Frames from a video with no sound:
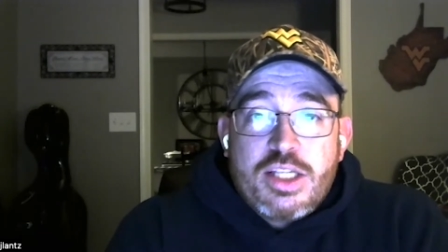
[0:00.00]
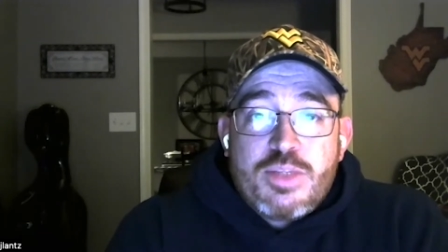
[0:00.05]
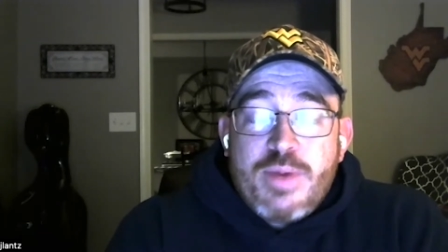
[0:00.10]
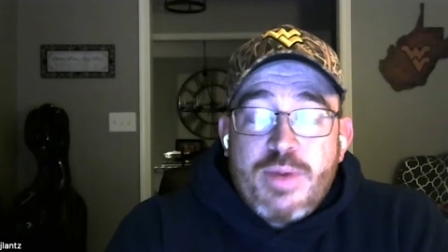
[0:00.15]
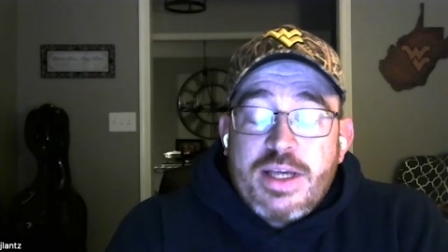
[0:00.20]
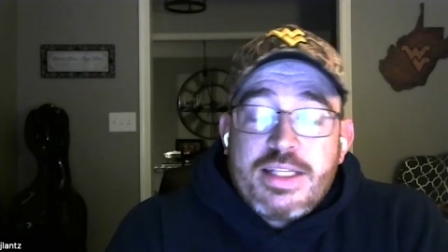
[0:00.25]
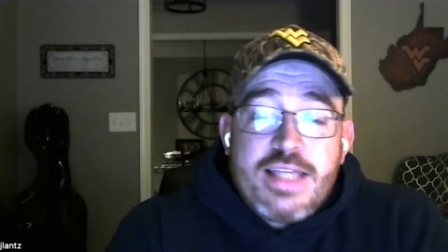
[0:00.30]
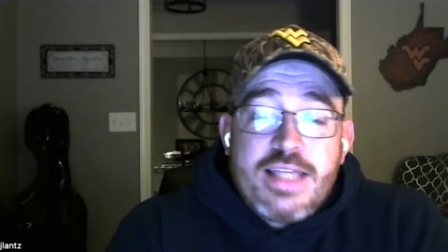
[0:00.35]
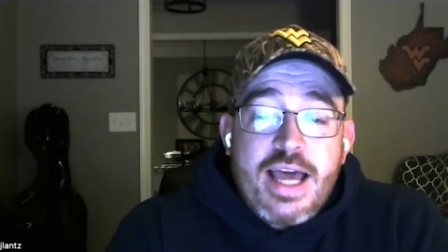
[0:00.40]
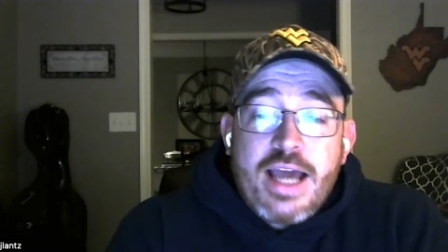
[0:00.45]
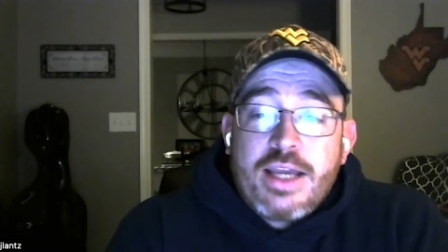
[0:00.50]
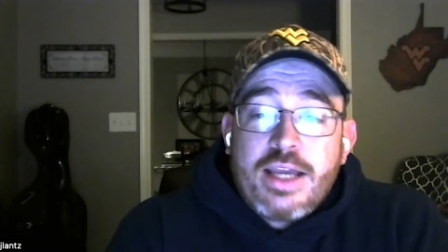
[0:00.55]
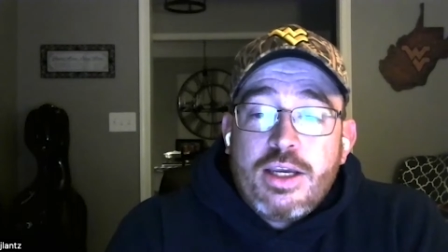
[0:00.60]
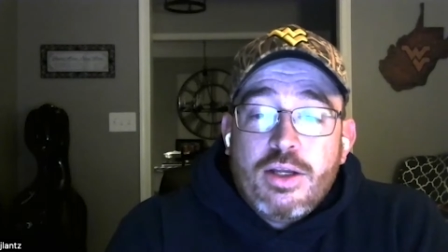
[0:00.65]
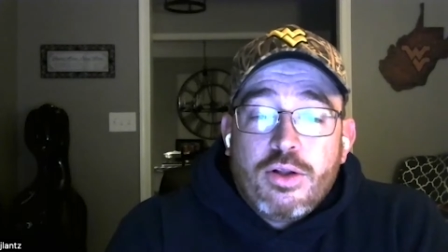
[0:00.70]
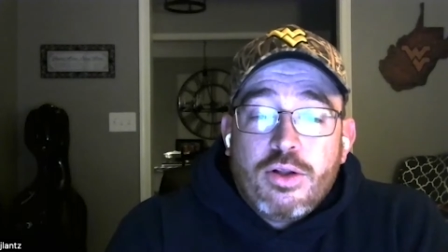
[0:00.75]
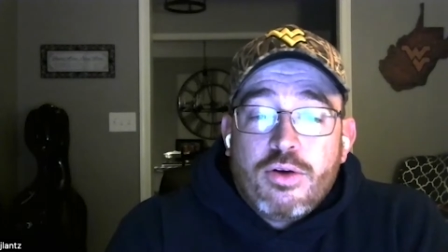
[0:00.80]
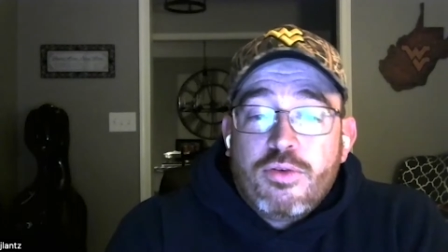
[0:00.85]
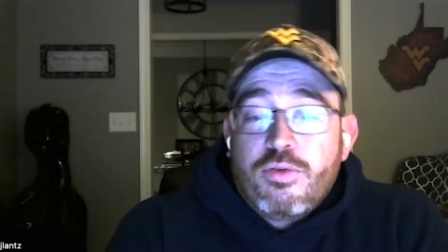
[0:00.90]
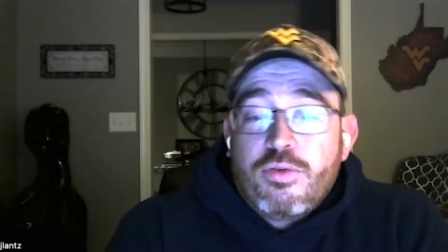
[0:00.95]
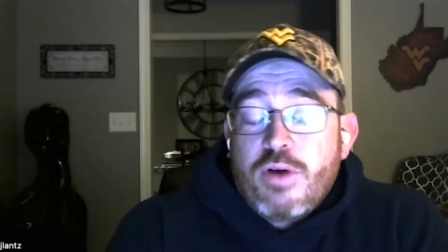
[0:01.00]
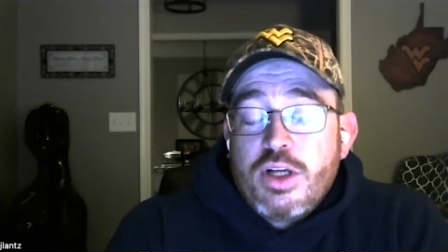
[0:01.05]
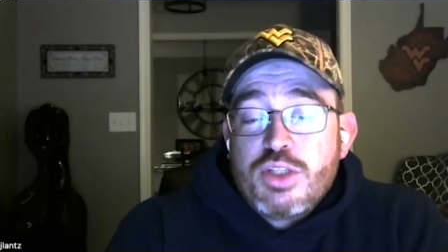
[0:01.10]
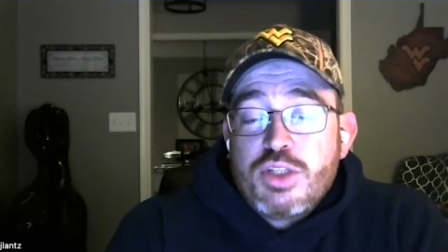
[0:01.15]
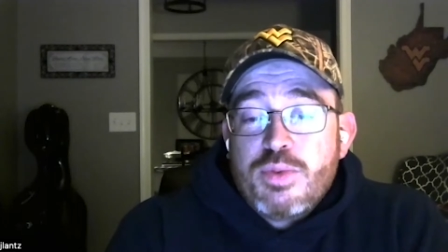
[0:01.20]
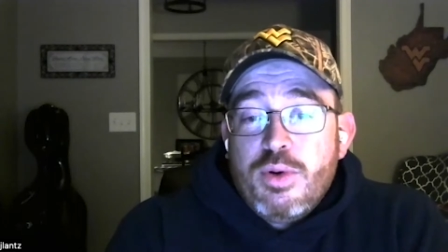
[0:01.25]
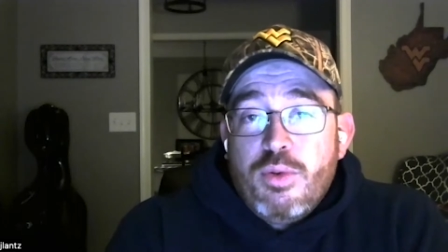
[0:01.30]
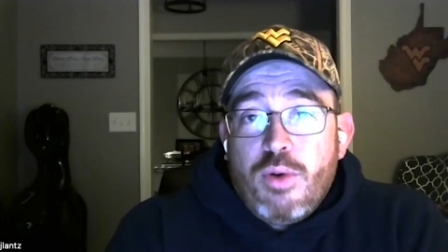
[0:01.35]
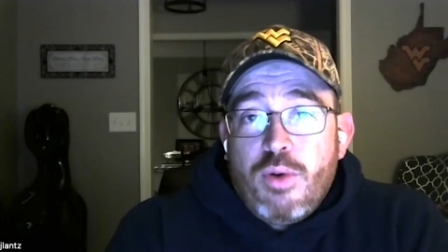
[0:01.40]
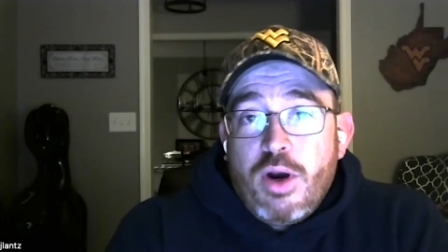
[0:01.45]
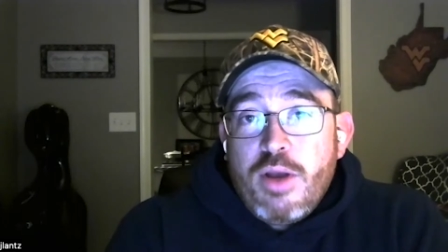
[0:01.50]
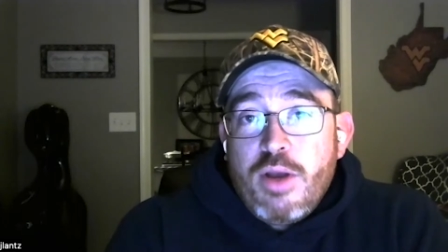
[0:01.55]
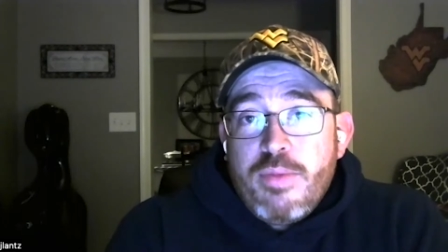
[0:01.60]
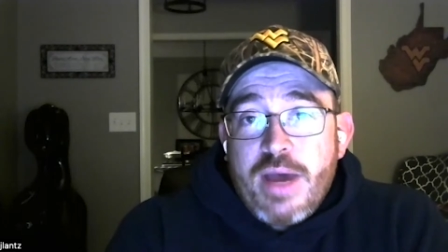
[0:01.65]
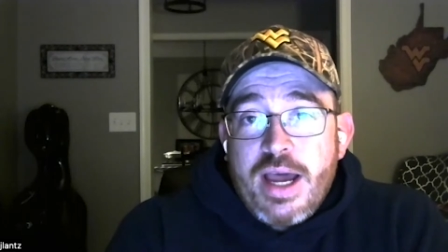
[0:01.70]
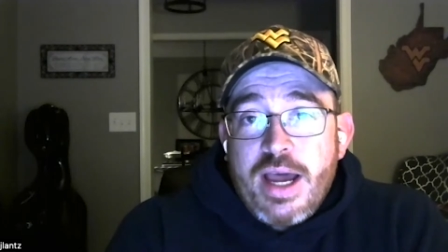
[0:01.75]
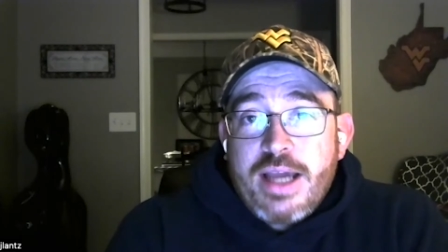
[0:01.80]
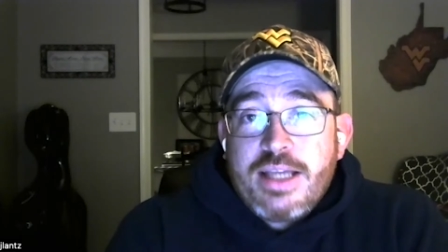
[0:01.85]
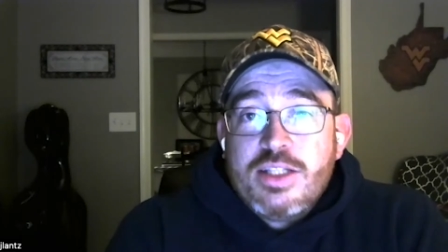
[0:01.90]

spectacular freshman running back